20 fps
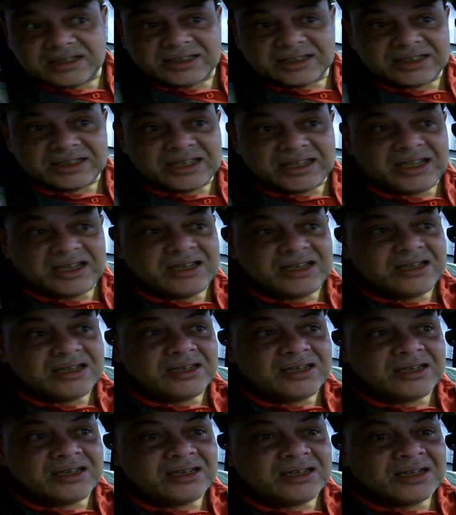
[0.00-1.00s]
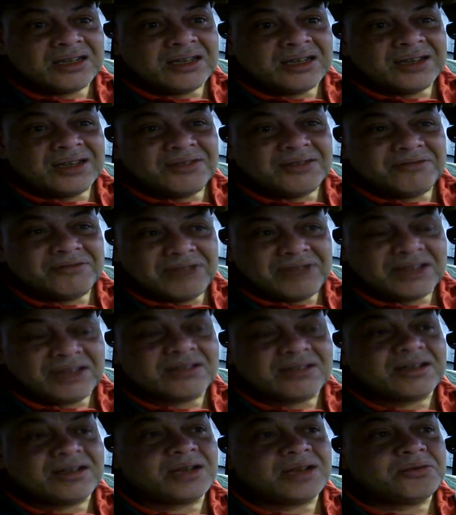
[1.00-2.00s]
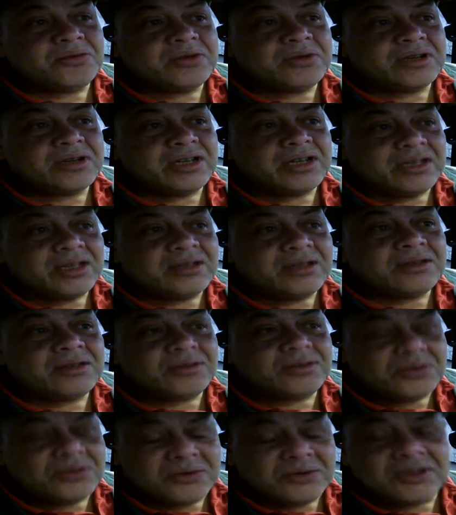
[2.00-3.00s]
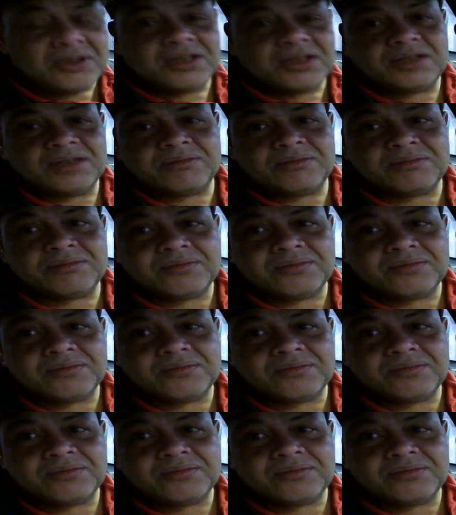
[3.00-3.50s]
rainy weather that we're in today.